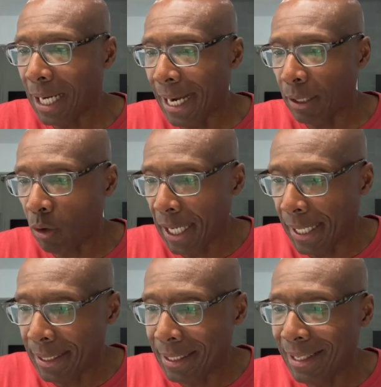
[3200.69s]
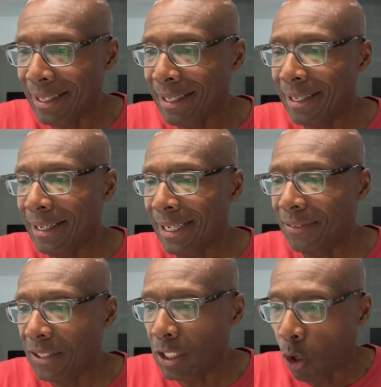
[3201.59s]
Iran,
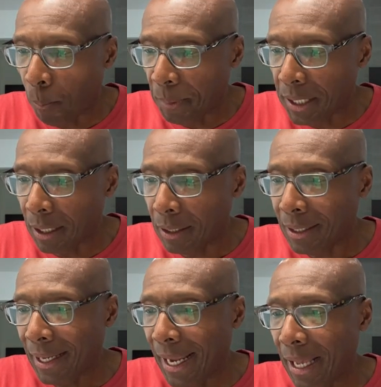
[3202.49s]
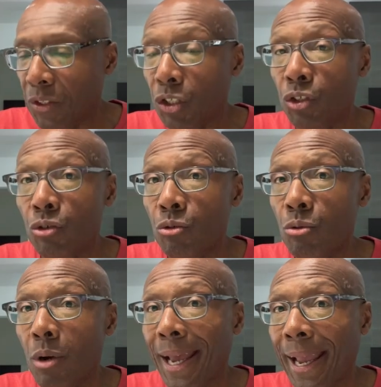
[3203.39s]
Ethiopia, and the
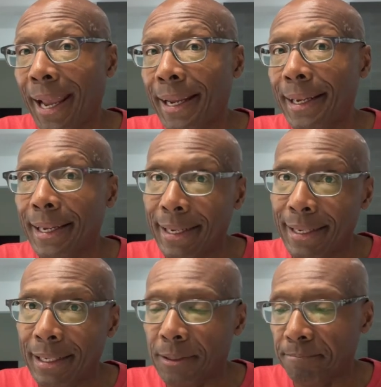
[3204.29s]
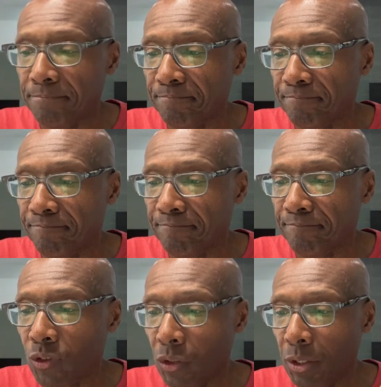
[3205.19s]
UAE.
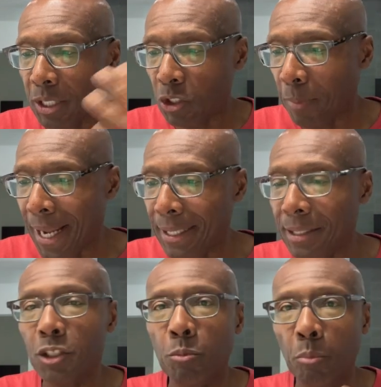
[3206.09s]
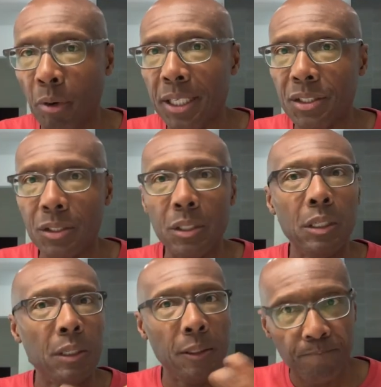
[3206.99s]
So they're expanding this BRICS
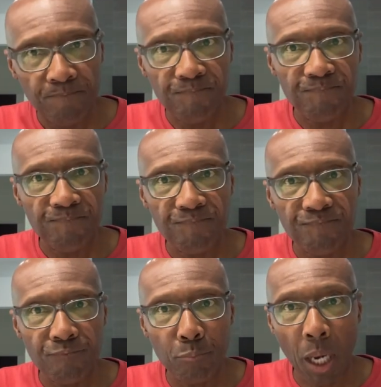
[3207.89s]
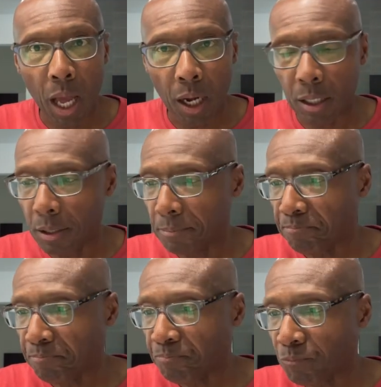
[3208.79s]
block,
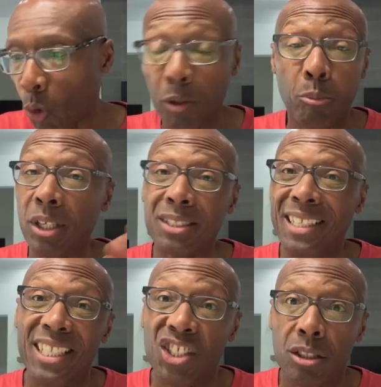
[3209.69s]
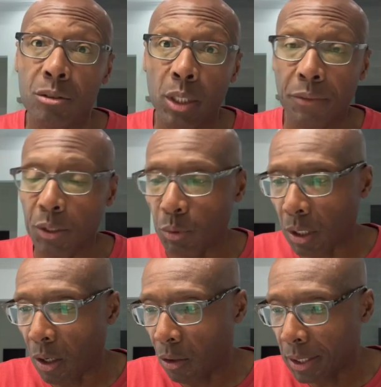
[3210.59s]
or the BRICS nation, whatever you
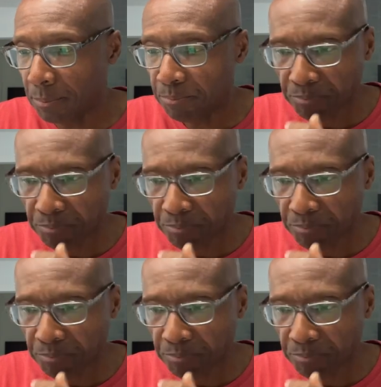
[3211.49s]
want to call it.